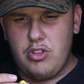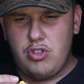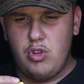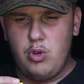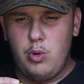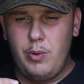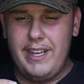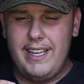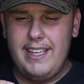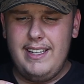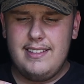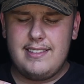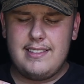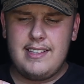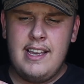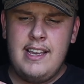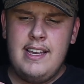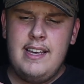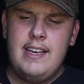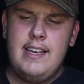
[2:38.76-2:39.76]
to
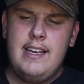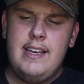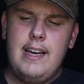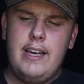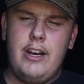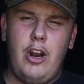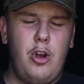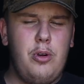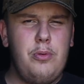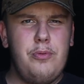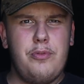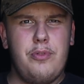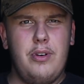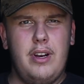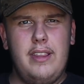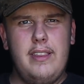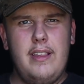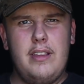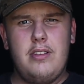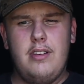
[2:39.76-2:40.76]
eat, and
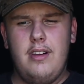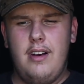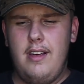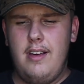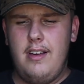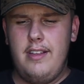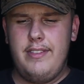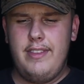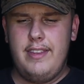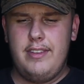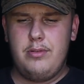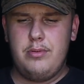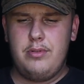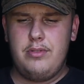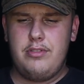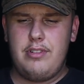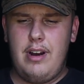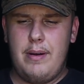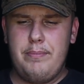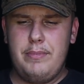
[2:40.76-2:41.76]
hopefully this
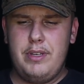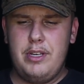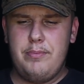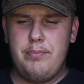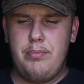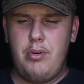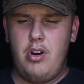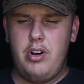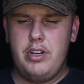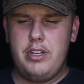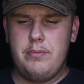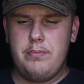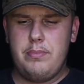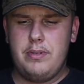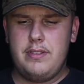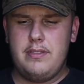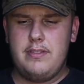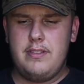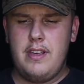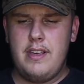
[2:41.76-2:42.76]
will grab me a bite.
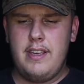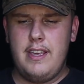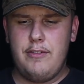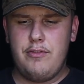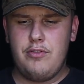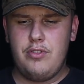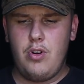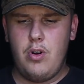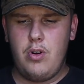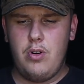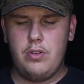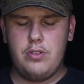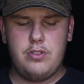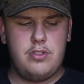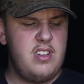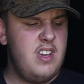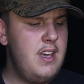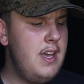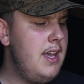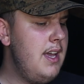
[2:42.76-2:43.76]
But if
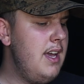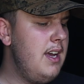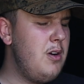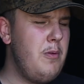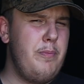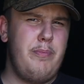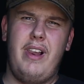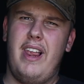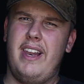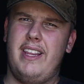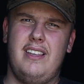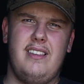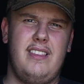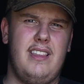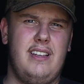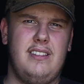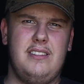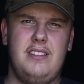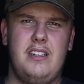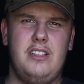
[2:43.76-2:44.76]
not, I've got plenty of
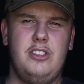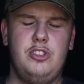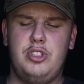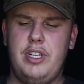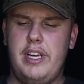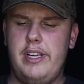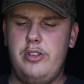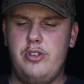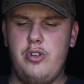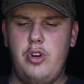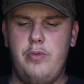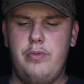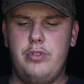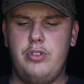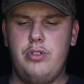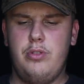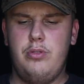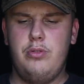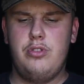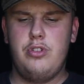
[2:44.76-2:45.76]
things I can change over
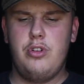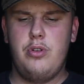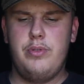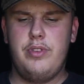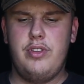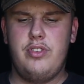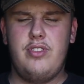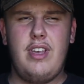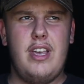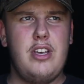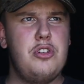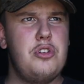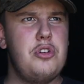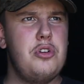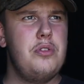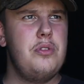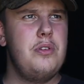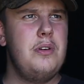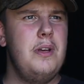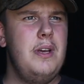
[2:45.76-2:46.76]
to during the
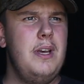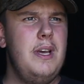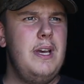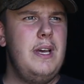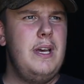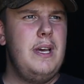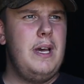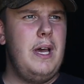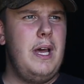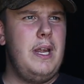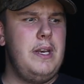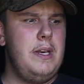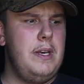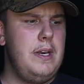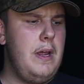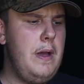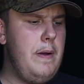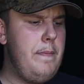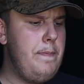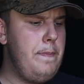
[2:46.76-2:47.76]
session,
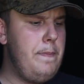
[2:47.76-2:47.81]
and